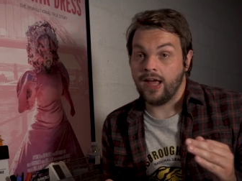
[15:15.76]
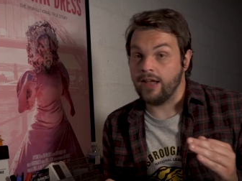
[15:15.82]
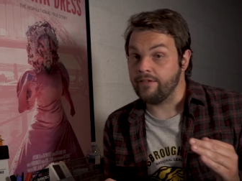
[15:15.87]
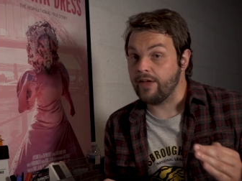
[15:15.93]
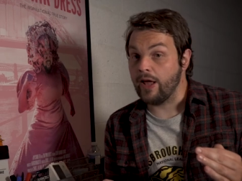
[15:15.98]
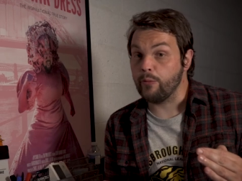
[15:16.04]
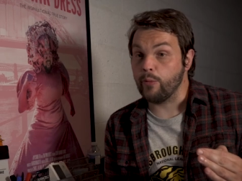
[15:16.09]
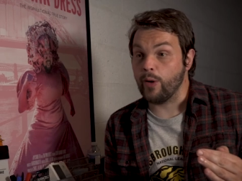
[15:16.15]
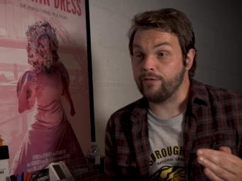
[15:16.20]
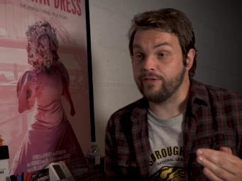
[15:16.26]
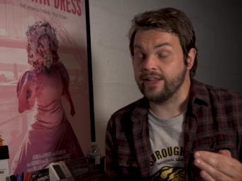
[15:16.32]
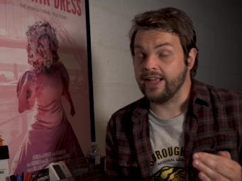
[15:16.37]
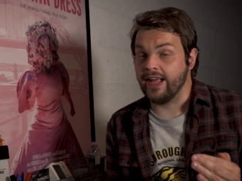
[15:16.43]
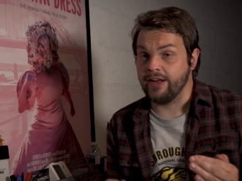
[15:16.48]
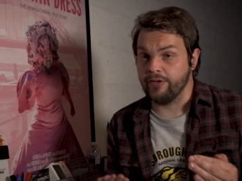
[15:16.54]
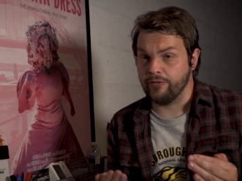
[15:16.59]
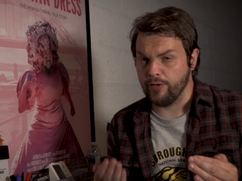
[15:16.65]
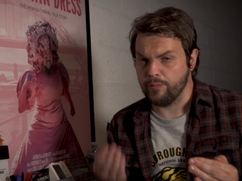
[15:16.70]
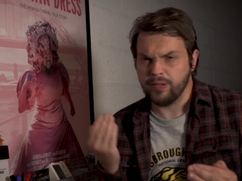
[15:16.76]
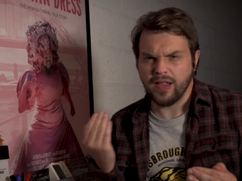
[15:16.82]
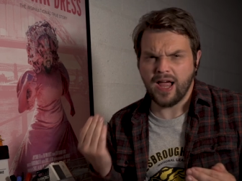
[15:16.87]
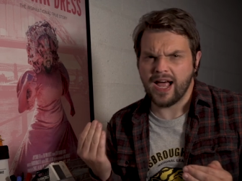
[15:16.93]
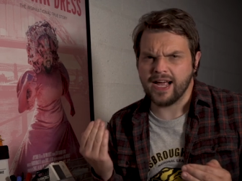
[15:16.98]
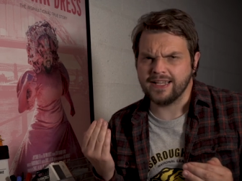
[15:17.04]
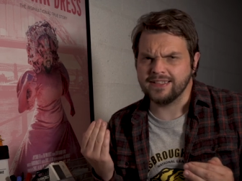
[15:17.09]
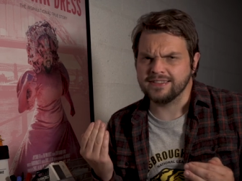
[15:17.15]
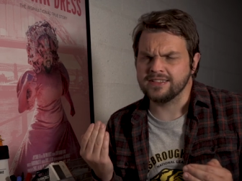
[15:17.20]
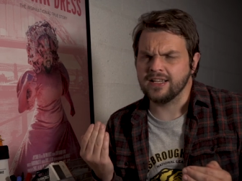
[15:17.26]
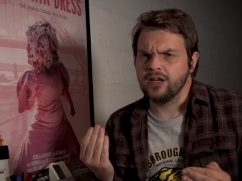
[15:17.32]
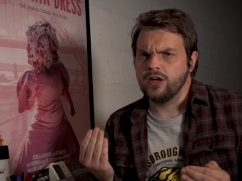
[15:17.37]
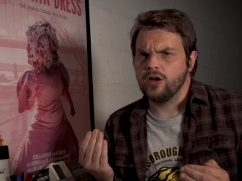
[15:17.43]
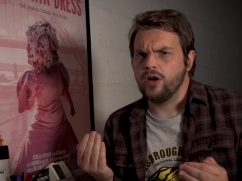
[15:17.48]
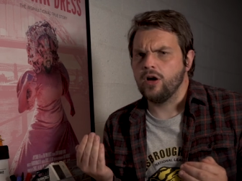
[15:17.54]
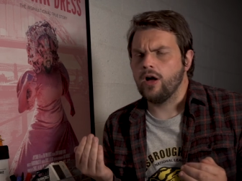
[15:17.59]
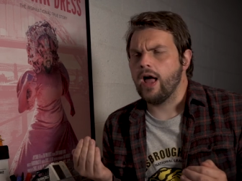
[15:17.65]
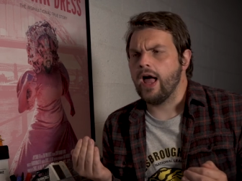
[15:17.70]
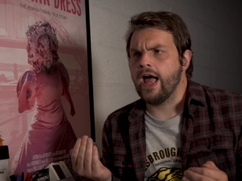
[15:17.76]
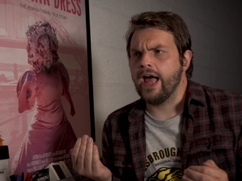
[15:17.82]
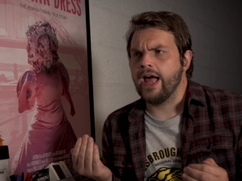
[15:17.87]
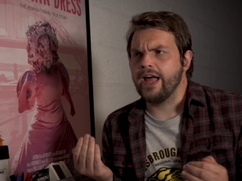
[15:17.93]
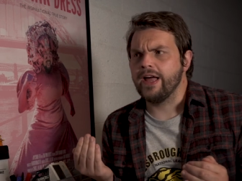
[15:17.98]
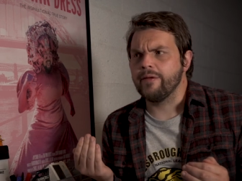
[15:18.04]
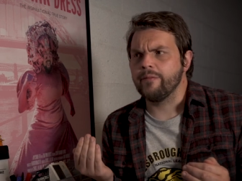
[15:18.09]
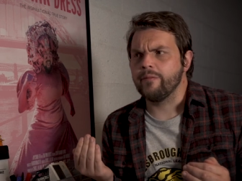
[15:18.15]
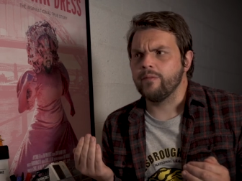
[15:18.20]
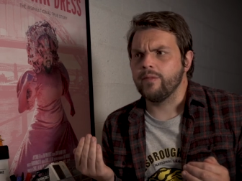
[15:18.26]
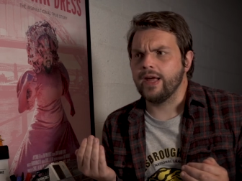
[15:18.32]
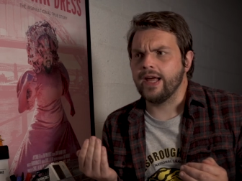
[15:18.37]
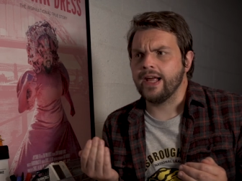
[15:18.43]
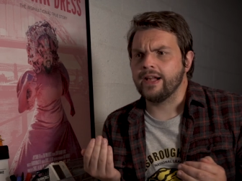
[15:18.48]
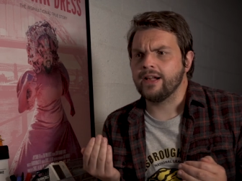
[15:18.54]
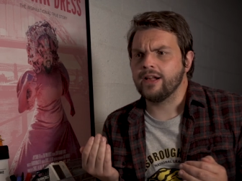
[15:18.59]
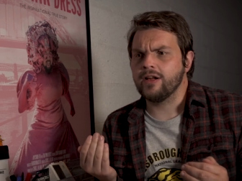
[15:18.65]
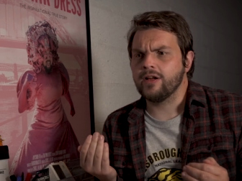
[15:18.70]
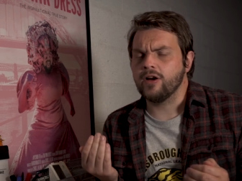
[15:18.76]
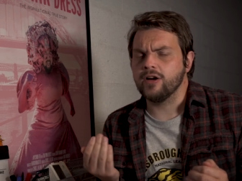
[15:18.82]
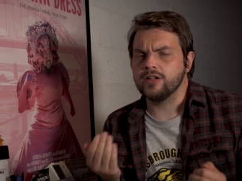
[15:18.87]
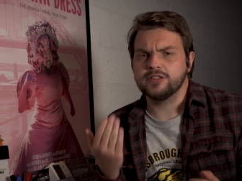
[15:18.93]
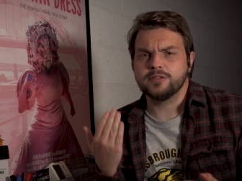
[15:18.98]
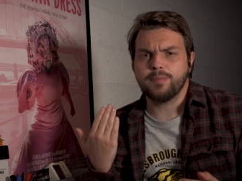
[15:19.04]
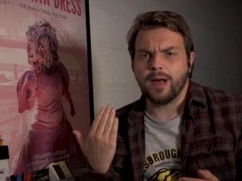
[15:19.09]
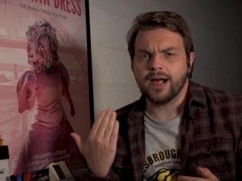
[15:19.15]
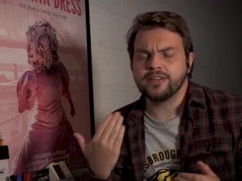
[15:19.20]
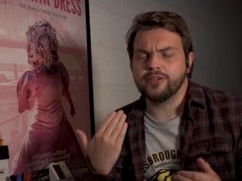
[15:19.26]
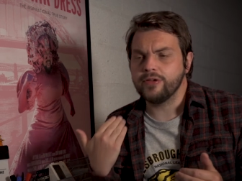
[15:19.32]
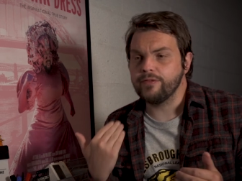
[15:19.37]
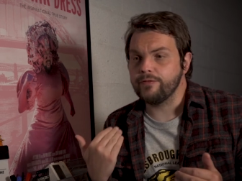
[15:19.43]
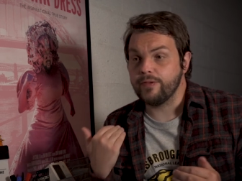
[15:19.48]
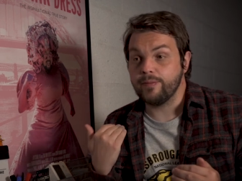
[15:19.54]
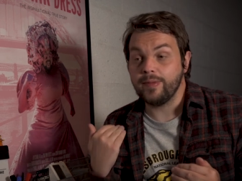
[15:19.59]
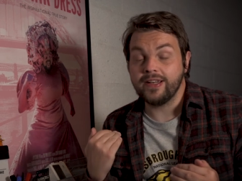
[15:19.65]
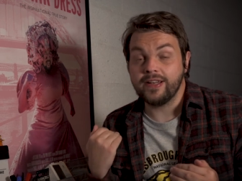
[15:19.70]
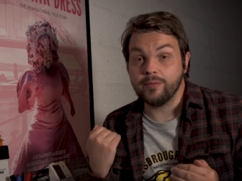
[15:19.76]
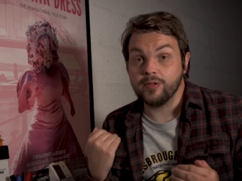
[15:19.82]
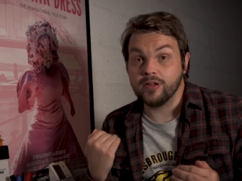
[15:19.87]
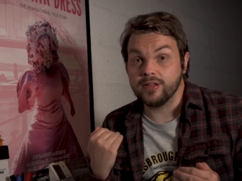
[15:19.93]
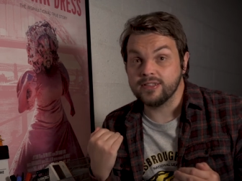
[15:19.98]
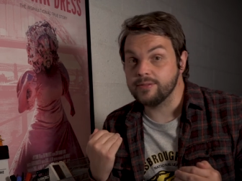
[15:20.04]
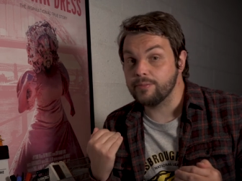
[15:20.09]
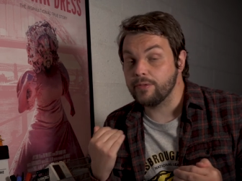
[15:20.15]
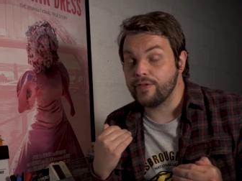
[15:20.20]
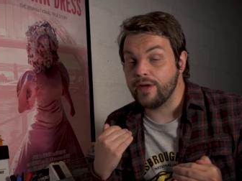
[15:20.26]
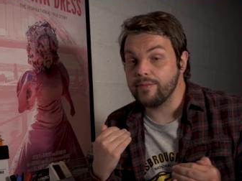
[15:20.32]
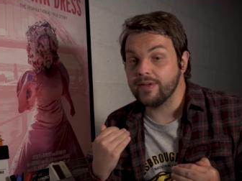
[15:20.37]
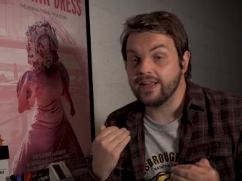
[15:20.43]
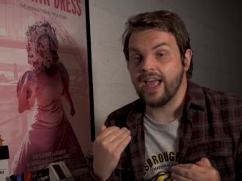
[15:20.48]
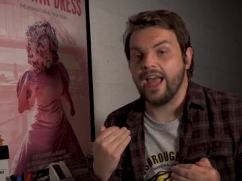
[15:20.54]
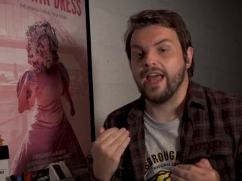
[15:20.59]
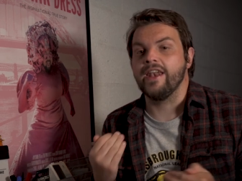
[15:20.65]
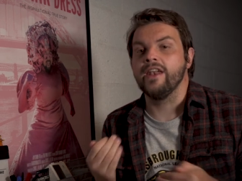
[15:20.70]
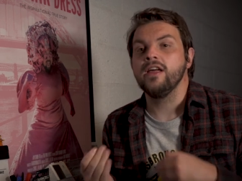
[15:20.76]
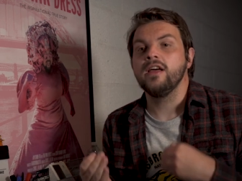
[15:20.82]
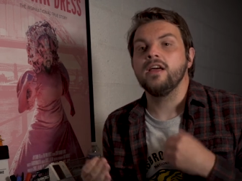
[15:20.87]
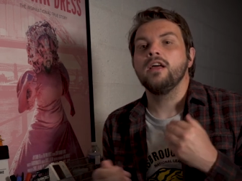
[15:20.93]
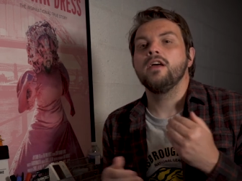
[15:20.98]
And then when the King replies, it cuts back to the medium close-up of him again.